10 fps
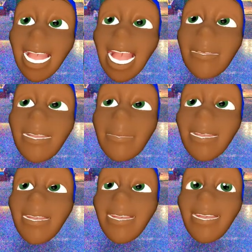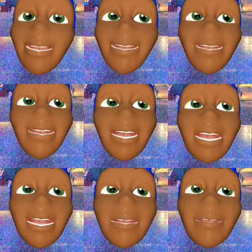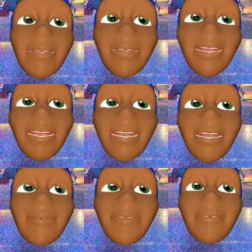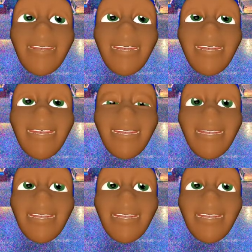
And then we're gonna just slowly move these.